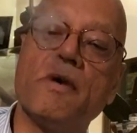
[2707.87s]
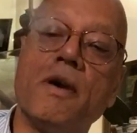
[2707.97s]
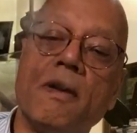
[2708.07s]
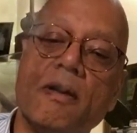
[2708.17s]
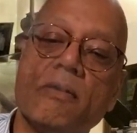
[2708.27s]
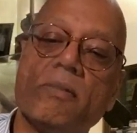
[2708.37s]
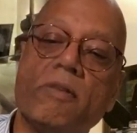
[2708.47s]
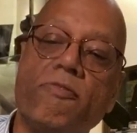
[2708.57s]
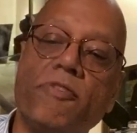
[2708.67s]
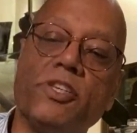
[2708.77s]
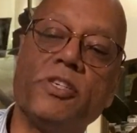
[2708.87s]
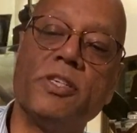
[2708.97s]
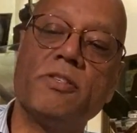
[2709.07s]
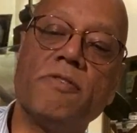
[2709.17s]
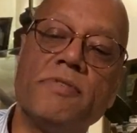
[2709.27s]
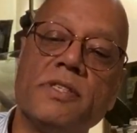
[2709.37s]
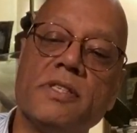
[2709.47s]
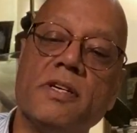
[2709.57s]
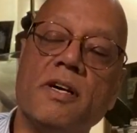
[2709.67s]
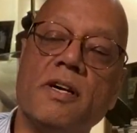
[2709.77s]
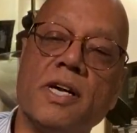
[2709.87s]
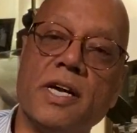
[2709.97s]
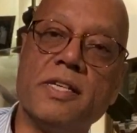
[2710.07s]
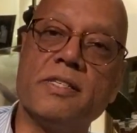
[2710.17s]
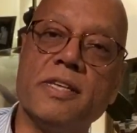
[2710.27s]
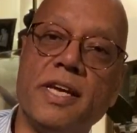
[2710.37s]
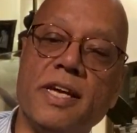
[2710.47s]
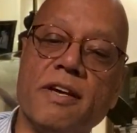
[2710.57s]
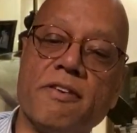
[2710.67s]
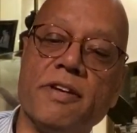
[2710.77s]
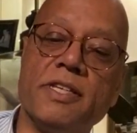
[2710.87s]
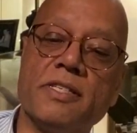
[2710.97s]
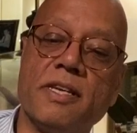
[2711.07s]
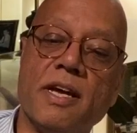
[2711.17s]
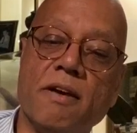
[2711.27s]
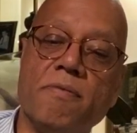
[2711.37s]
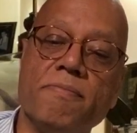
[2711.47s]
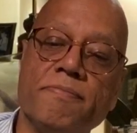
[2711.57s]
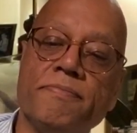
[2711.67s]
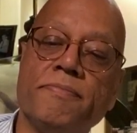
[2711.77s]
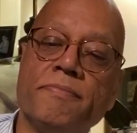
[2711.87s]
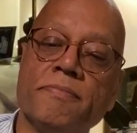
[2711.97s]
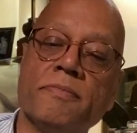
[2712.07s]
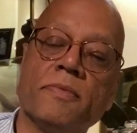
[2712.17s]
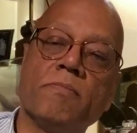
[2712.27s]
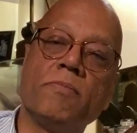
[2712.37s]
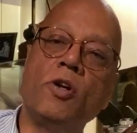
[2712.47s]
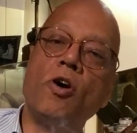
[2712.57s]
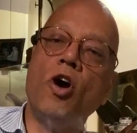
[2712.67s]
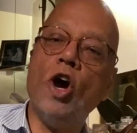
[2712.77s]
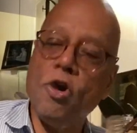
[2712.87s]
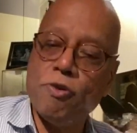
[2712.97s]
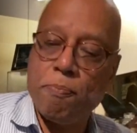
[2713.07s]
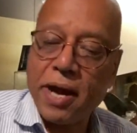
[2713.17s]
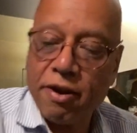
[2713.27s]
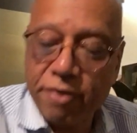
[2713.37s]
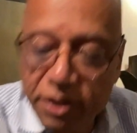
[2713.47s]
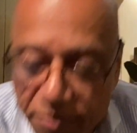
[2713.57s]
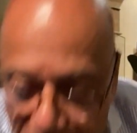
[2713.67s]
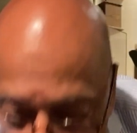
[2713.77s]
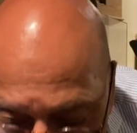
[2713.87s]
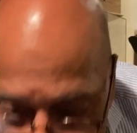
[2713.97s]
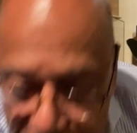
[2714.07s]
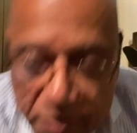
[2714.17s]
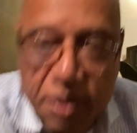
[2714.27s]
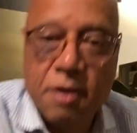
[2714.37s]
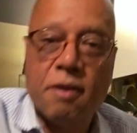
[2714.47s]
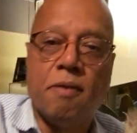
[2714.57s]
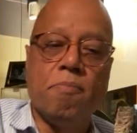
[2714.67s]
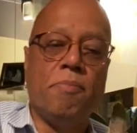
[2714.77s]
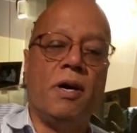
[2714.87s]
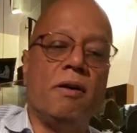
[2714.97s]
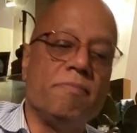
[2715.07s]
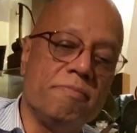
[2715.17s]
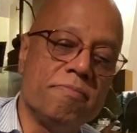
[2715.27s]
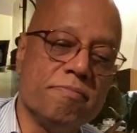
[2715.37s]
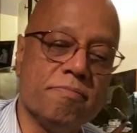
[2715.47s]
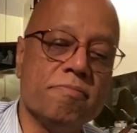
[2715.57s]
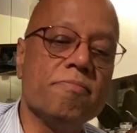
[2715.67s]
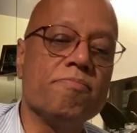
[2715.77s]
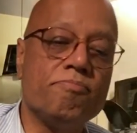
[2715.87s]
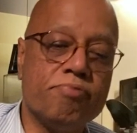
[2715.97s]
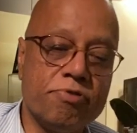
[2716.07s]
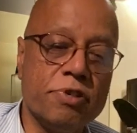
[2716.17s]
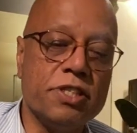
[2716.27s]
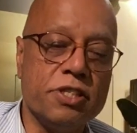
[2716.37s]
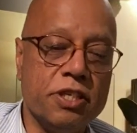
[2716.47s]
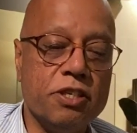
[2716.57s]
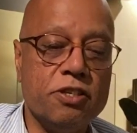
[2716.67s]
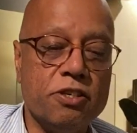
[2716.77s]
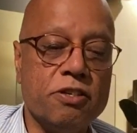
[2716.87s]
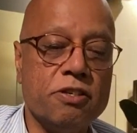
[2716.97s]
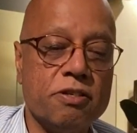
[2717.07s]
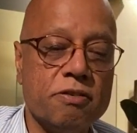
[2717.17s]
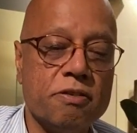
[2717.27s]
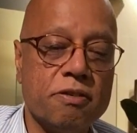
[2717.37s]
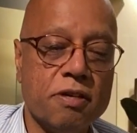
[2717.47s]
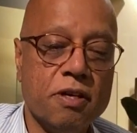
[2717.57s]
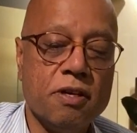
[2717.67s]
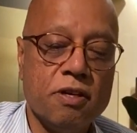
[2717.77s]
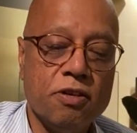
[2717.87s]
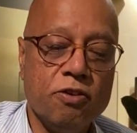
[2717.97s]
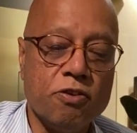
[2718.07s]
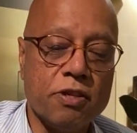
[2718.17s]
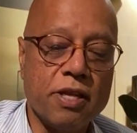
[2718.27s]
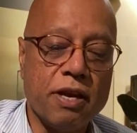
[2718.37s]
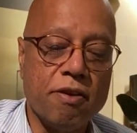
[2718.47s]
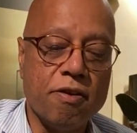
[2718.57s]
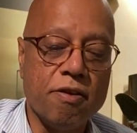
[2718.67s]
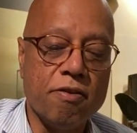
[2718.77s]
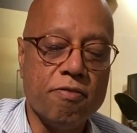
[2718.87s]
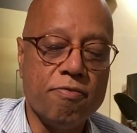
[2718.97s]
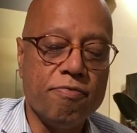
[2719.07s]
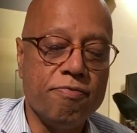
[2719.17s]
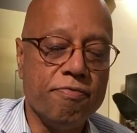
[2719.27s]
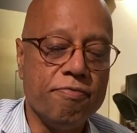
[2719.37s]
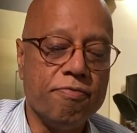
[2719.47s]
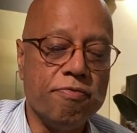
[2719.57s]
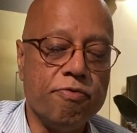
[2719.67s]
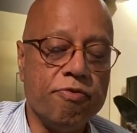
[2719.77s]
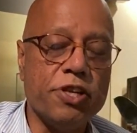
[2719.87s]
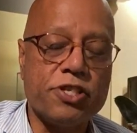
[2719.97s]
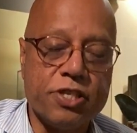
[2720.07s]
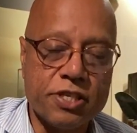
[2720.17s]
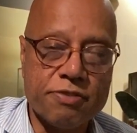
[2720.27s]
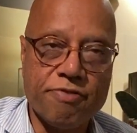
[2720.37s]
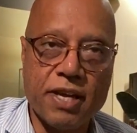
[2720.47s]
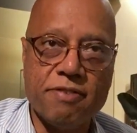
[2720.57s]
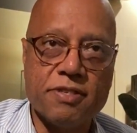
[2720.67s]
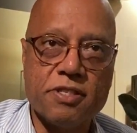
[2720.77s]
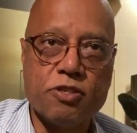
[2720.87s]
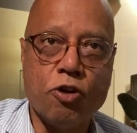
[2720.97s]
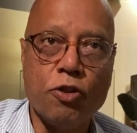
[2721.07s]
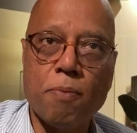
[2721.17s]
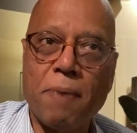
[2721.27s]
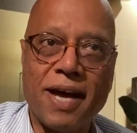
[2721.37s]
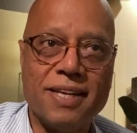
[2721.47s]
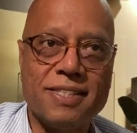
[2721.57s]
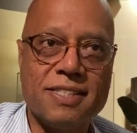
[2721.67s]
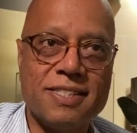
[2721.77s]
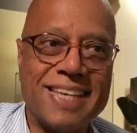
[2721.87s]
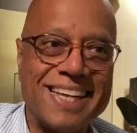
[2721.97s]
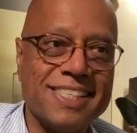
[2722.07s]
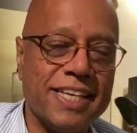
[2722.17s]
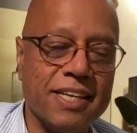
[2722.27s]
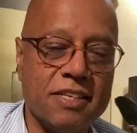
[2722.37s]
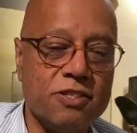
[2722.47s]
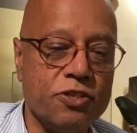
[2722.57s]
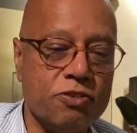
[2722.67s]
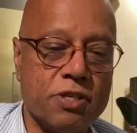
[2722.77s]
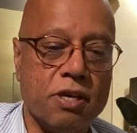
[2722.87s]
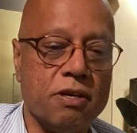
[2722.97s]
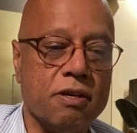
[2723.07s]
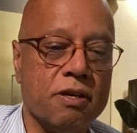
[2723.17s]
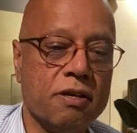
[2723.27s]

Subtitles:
Oh, the richness of this cigar has increased now. Not overpowering, but pretty good. You got that richness flavors on the palate that tingles your tongue.